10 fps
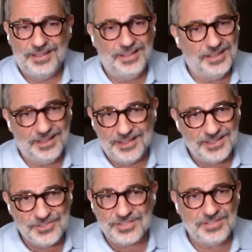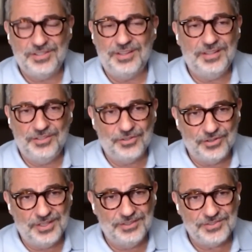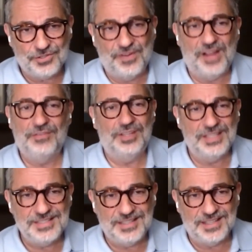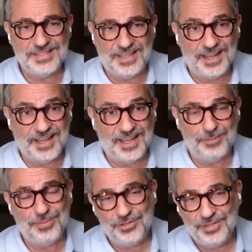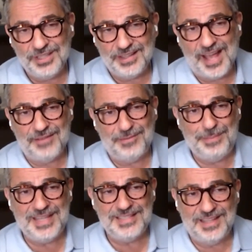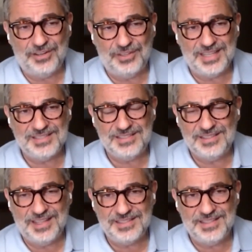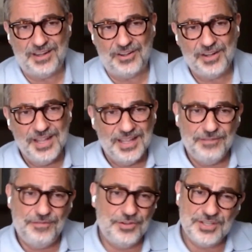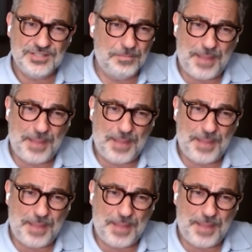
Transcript: It's just your survival instincts kick in, but you need to have a base there that's there. If you're just a